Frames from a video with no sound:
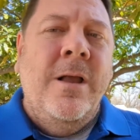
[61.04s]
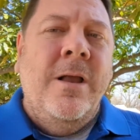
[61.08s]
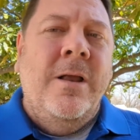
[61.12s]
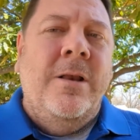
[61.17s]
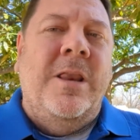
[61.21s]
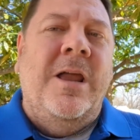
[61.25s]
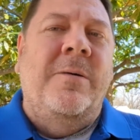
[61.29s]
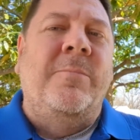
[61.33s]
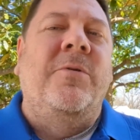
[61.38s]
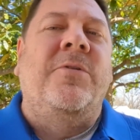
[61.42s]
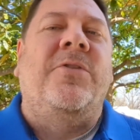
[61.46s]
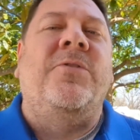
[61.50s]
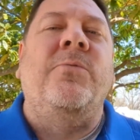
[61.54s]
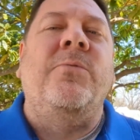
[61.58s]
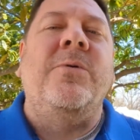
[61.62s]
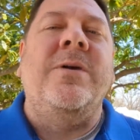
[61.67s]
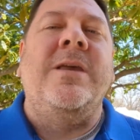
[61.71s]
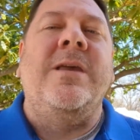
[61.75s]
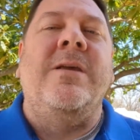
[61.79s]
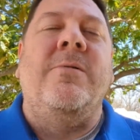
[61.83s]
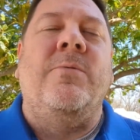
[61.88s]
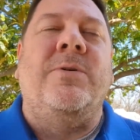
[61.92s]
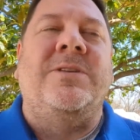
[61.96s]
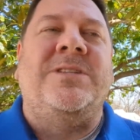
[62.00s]
Number
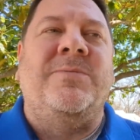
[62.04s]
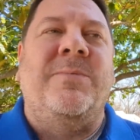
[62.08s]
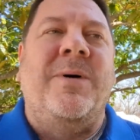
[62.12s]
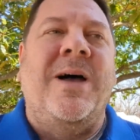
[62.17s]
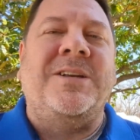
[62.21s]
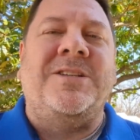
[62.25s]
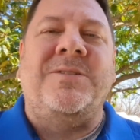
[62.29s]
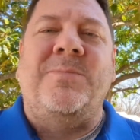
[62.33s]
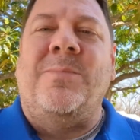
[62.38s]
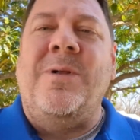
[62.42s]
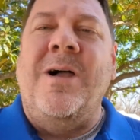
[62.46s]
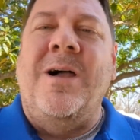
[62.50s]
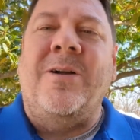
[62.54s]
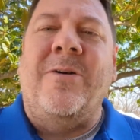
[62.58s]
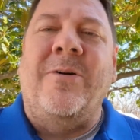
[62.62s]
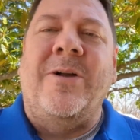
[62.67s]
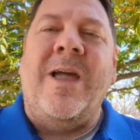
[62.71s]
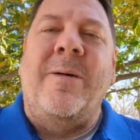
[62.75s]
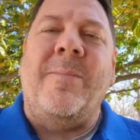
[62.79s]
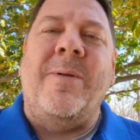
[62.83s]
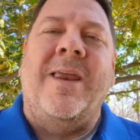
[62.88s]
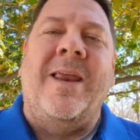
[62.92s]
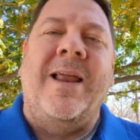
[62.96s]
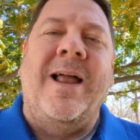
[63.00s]
three, when Sebastian Blanco
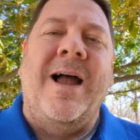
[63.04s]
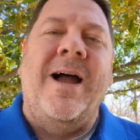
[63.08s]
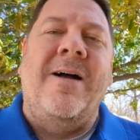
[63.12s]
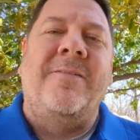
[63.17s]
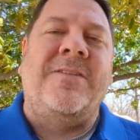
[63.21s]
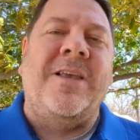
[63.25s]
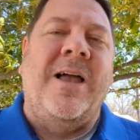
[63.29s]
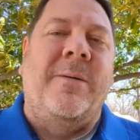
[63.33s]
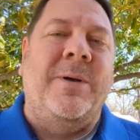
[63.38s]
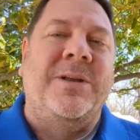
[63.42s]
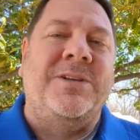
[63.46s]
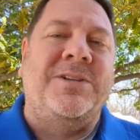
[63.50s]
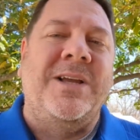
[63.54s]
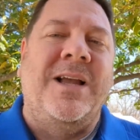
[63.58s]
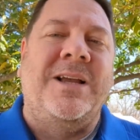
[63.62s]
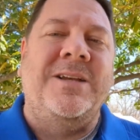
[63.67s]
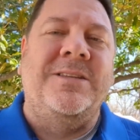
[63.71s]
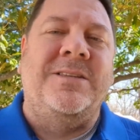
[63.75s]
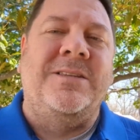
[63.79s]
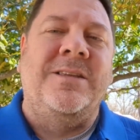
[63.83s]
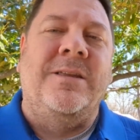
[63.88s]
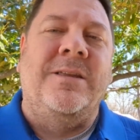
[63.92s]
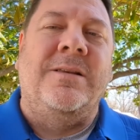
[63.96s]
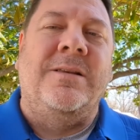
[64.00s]
came in at halftime, it
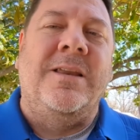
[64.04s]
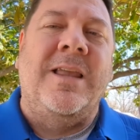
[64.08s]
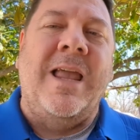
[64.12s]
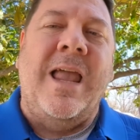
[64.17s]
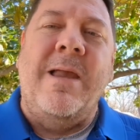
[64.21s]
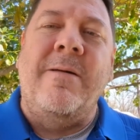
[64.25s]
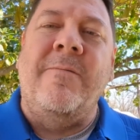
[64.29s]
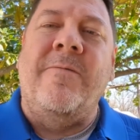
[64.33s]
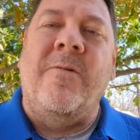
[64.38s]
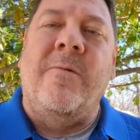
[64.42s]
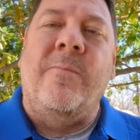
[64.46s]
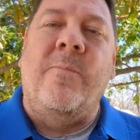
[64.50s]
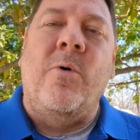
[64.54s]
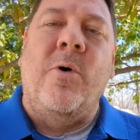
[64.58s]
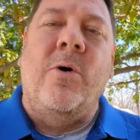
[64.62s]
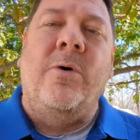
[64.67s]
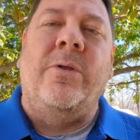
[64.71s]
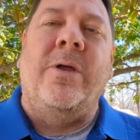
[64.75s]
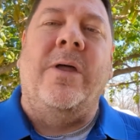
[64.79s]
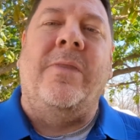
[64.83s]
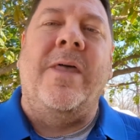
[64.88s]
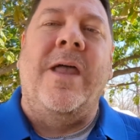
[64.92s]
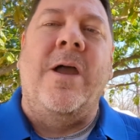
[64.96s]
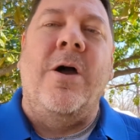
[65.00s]
changed game for
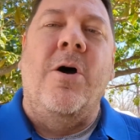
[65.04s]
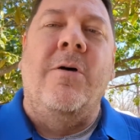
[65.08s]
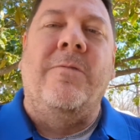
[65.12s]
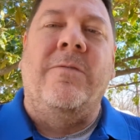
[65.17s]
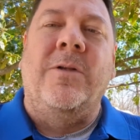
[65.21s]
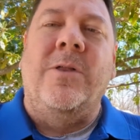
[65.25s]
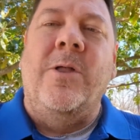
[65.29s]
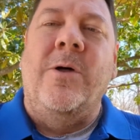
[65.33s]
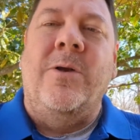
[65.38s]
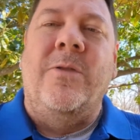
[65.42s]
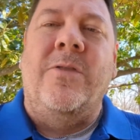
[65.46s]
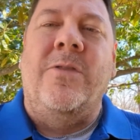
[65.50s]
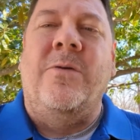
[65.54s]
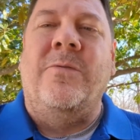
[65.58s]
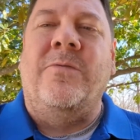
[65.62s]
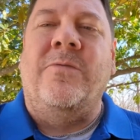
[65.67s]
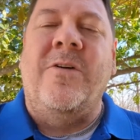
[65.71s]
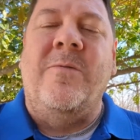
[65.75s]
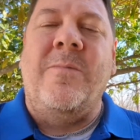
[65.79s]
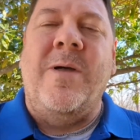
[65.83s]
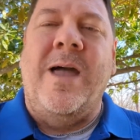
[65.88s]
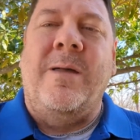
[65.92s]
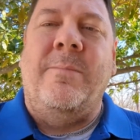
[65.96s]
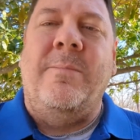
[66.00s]
Portland. They overloaded the
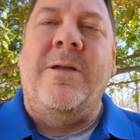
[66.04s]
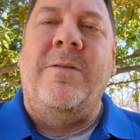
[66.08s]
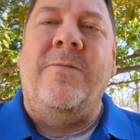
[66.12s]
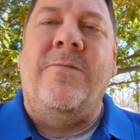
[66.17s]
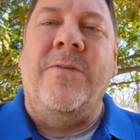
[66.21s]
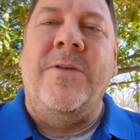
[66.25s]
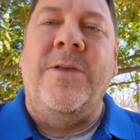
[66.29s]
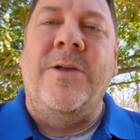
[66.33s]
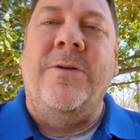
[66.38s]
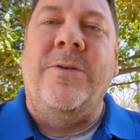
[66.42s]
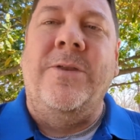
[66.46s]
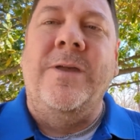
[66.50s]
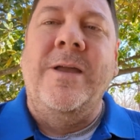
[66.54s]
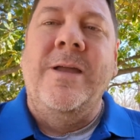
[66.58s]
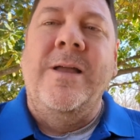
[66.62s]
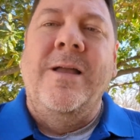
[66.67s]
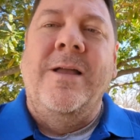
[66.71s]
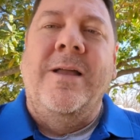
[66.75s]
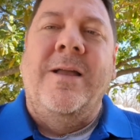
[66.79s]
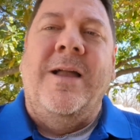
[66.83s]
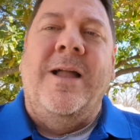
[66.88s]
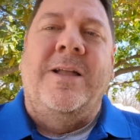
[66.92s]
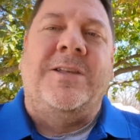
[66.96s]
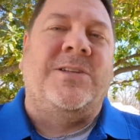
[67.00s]
three-man field
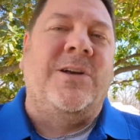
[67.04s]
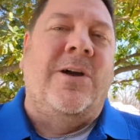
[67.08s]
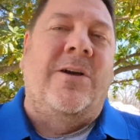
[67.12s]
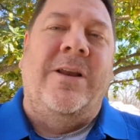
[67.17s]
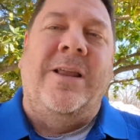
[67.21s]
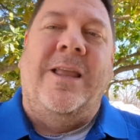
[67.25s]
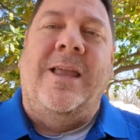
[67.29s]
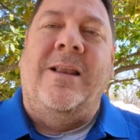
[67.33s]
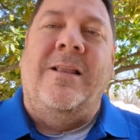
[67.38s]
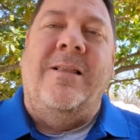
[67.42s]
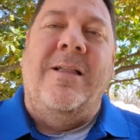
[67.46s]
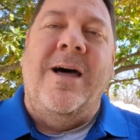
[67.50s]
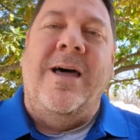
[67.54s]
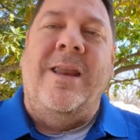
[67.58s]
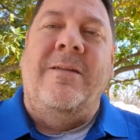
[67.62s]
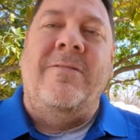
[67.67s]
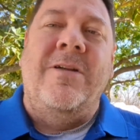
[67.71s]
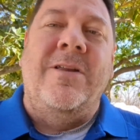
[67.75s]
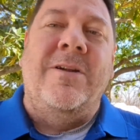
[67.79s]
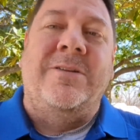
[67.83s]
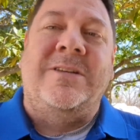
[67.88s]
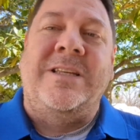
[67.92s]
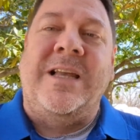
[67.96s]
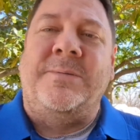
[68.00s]
and started to get a lot of
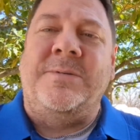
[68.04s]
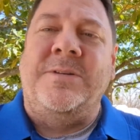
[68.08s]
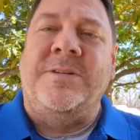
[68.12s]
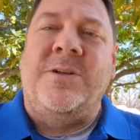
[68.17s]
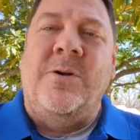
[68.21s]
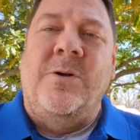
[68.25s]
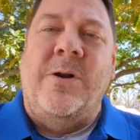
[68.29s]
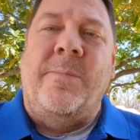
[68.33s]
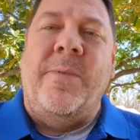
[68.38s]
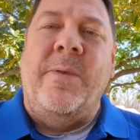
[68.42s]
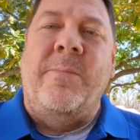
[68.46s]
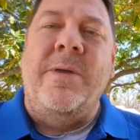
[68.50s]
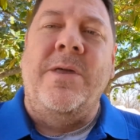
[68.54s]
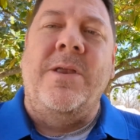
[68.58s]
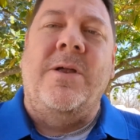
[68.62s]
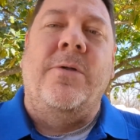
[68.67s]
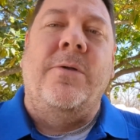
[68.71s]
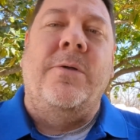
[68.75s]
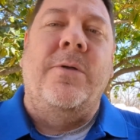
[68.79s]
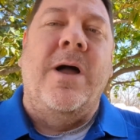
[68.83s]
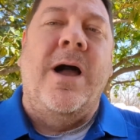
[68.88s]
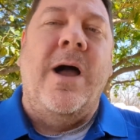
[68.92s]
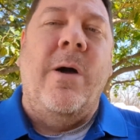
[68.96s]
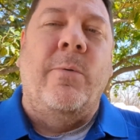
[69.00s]
interceptions going up the
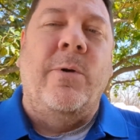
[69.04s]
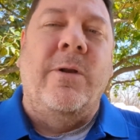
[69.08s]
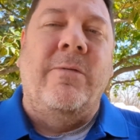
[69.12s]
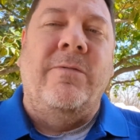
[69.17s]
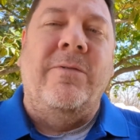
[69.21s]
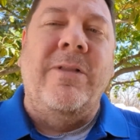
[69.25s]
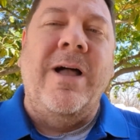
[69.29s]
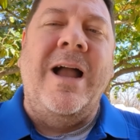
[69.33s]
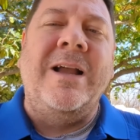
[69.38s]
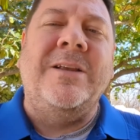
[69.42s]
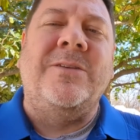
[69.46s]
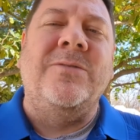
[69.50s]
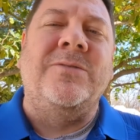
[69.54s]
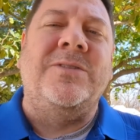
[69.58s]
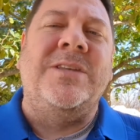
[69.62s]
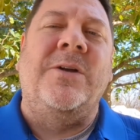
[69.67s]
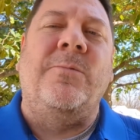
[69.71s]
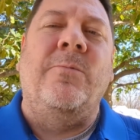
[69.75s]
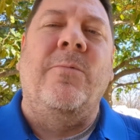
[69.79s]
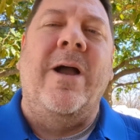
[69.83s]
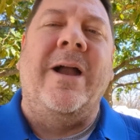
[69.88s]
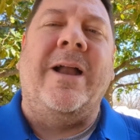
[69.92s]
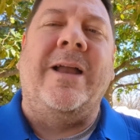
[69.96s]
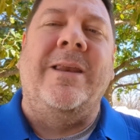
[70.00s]
middle. I would have liked to have
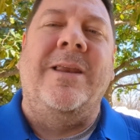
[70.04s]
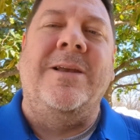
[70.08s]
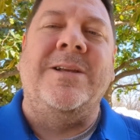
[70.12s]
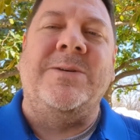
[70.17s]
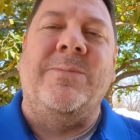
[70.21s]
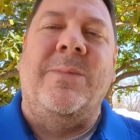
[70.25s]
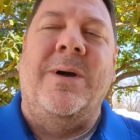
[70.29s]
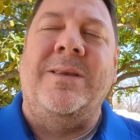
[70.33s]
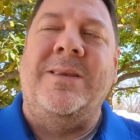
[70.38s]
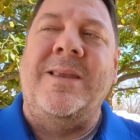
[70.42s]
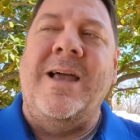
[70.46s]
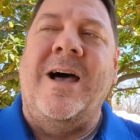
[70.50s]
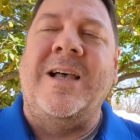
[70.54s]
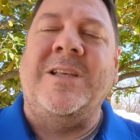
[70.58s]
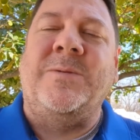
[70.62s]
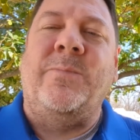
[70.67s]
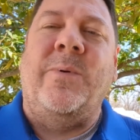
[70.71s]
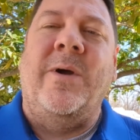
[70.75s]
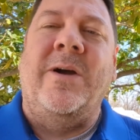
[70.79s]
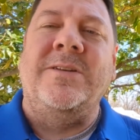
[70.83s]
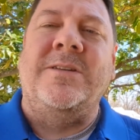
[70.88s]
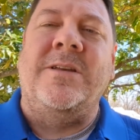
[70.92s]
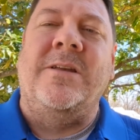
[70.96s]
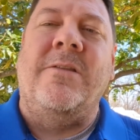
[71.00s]
seen recognition by Dallas
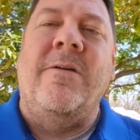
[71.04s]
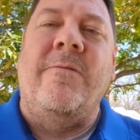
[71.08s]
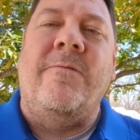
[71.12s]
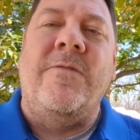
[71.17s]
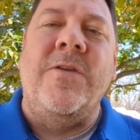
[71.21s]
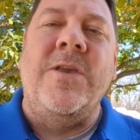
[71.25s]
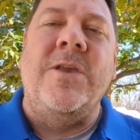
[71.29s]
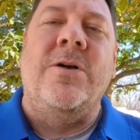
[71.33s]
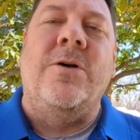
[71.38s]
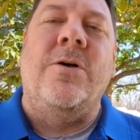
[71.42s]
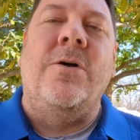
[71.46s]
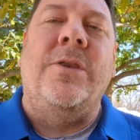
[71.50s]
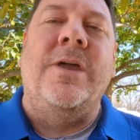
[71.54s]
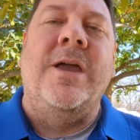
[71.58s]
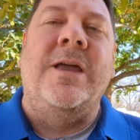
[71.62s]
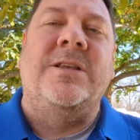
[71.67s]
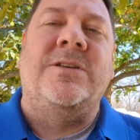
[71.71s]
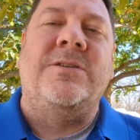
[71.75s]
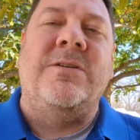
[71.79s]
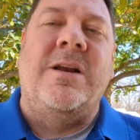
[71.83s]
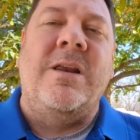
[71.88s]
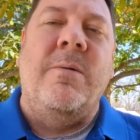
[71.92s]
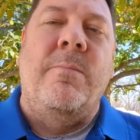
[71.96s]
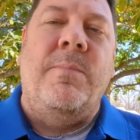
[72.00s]
players on the field and
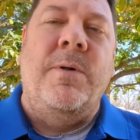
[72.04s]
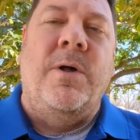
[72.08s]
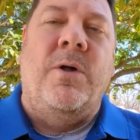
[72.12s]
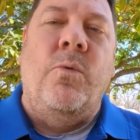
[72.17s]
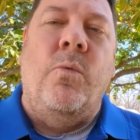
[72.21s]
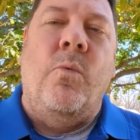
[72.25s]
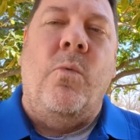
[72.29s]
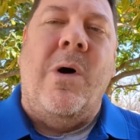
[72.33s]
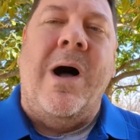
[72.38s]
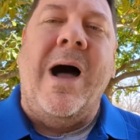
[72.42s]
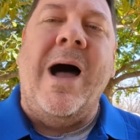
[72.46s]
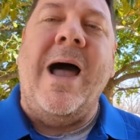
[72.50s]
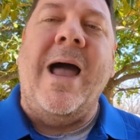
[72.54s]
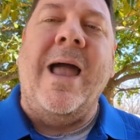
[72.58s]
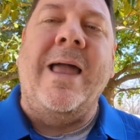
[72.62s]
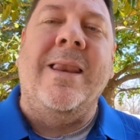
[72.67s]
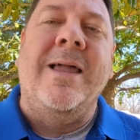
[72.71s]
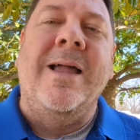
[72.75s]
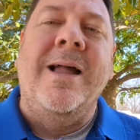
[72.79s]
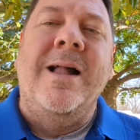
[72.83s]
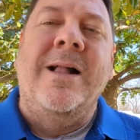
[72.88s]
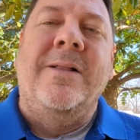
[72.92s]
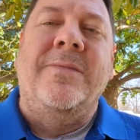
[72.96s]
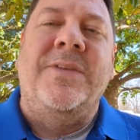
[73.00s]
tried to build wide
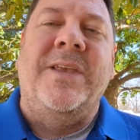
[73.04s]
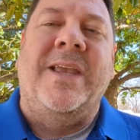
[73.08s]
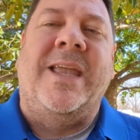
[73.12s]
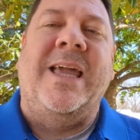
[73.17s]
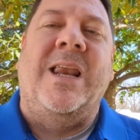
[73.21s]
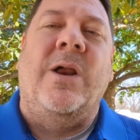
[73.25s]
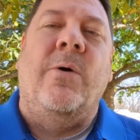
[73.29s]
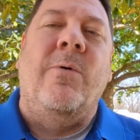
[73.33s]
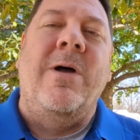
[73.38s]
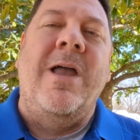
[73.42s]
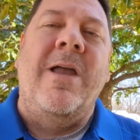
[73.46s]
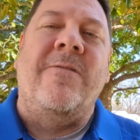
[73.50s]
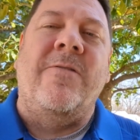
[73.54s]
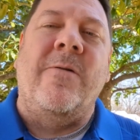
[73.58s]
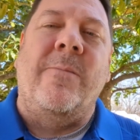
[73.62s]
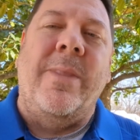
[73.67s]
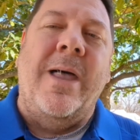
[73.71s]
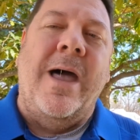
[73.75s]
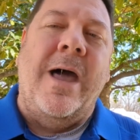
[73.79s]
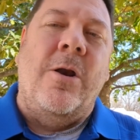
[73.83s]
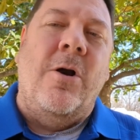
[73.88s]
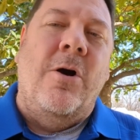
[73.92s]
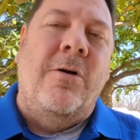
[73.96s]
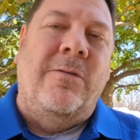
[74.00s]
to get away from
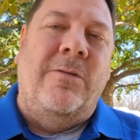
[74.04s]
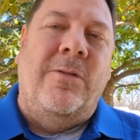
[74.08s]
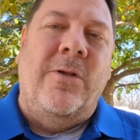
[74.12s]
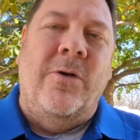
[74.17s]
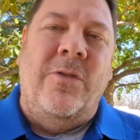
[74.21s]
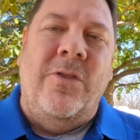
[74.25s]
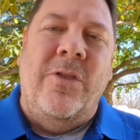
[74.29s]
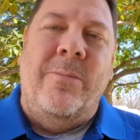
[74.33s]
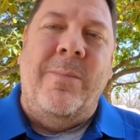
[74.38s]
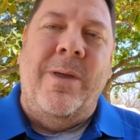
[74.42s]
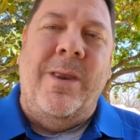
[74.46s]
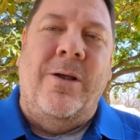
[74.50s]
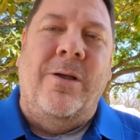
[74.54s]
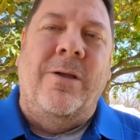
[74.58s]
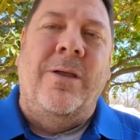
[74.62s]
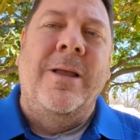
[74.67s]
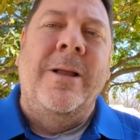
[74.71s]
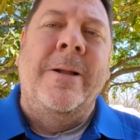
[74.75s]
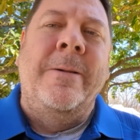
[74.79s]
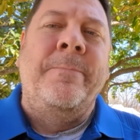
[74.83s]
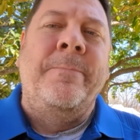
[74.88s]
that overload in the middle.